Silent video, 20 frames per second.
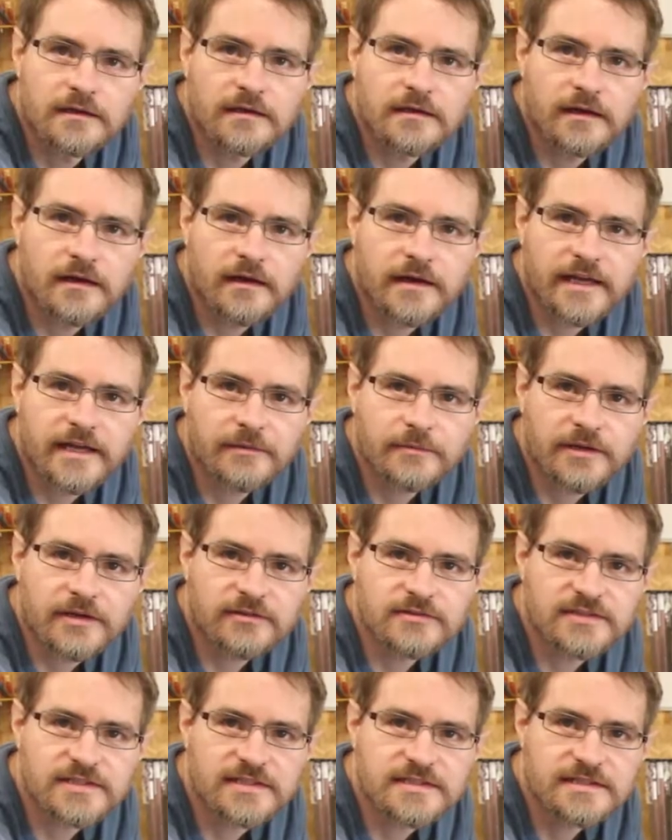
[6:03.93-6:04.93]
I am
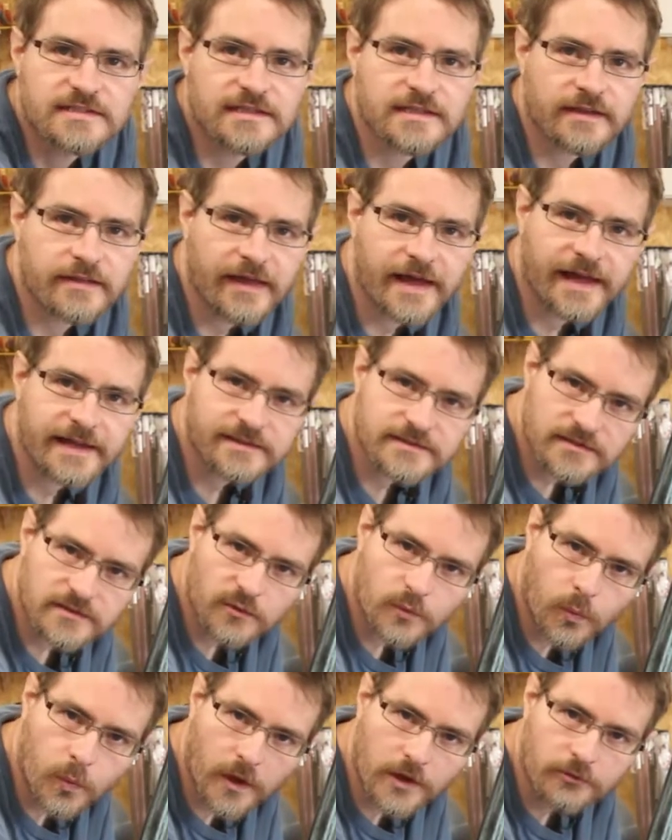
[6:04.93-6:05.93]
going to consider that
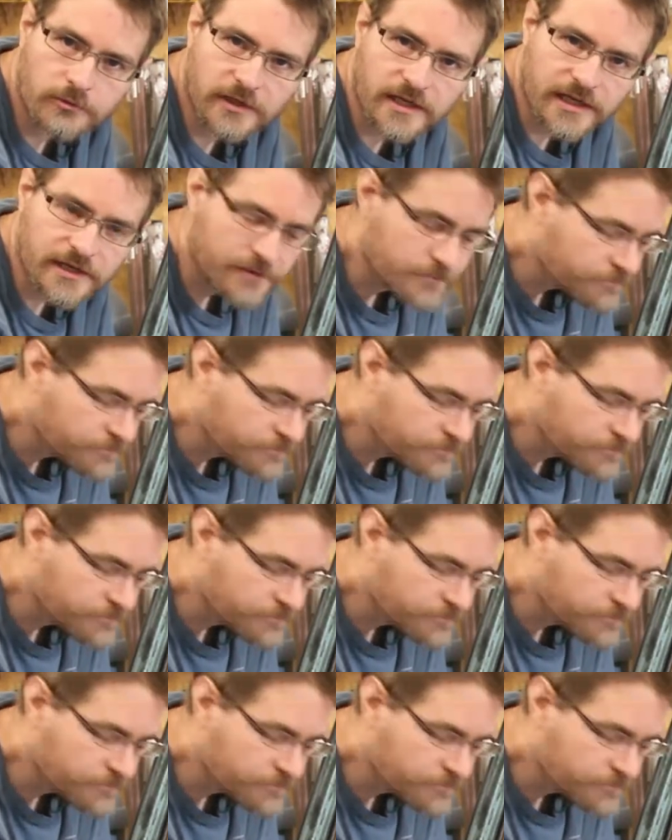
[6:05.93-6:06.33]
welded.